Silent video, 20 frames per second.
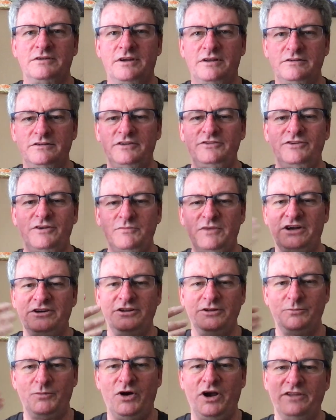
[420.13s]
Let's come back to
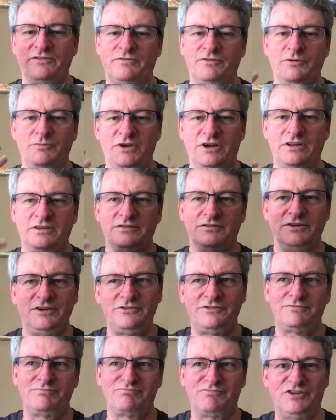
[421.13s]
the breath for a minute.
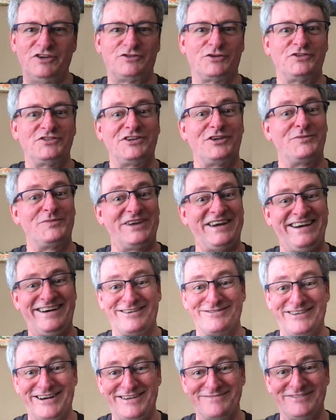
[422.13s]
This will still be
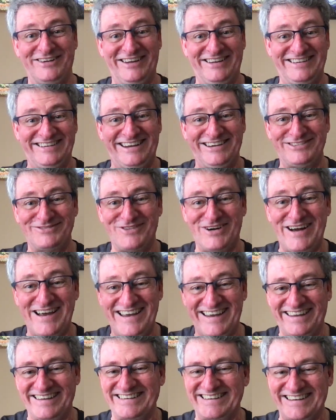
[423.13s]
here when I'm done. Guess
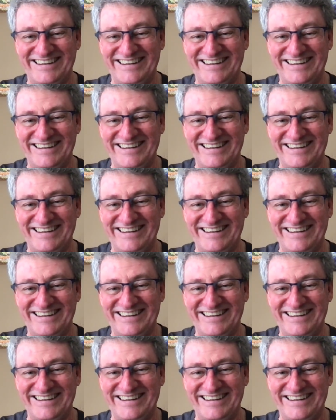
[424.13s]
what?